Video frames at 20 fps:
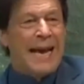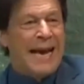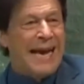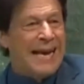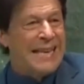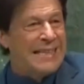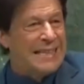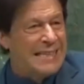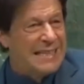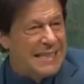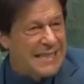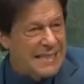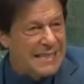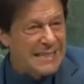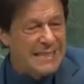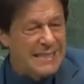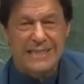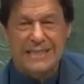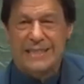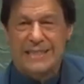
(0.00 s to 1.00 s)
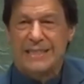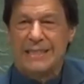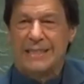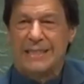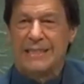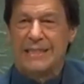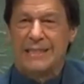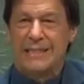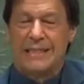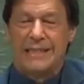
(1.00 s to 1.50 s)
And this
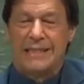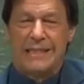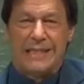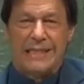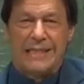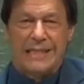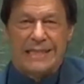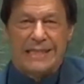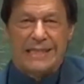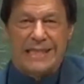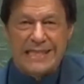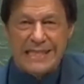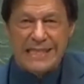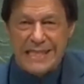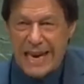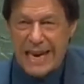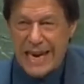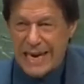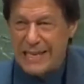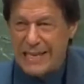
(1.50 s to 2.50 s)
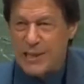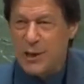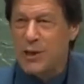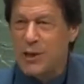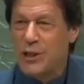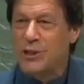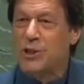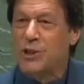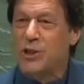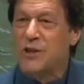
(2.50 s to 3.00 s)

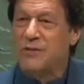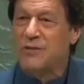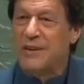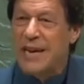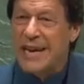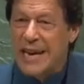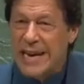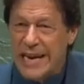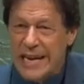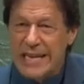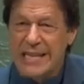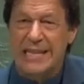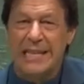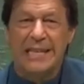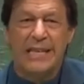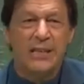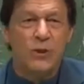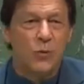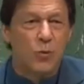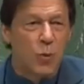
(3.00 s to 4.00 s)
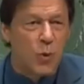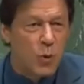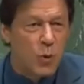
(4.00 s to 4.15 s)
ideology of hate is